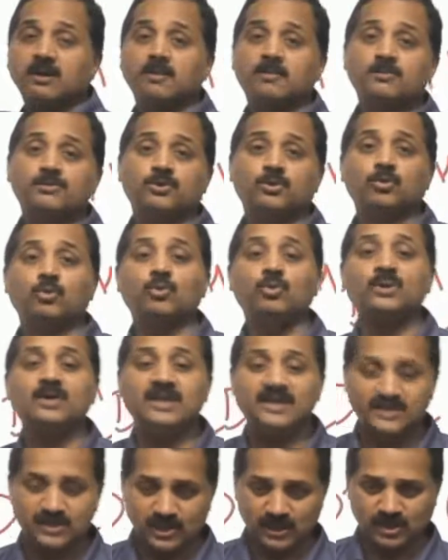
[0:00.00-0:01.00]
through
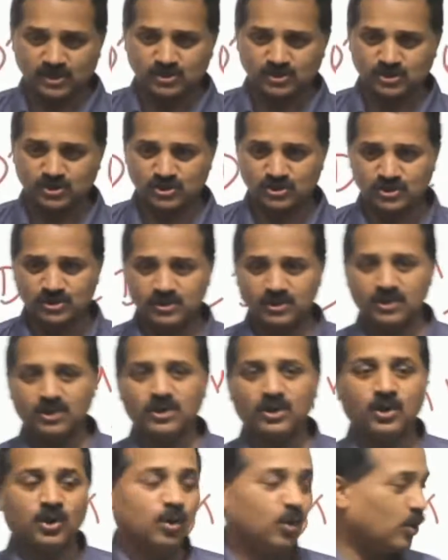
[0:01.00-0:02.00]
DTH.
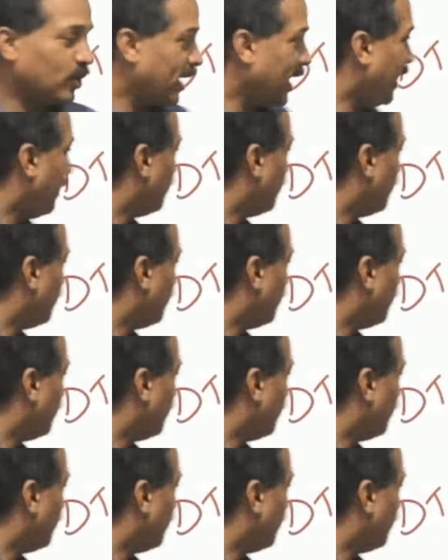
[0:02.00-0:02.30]
Okay, I am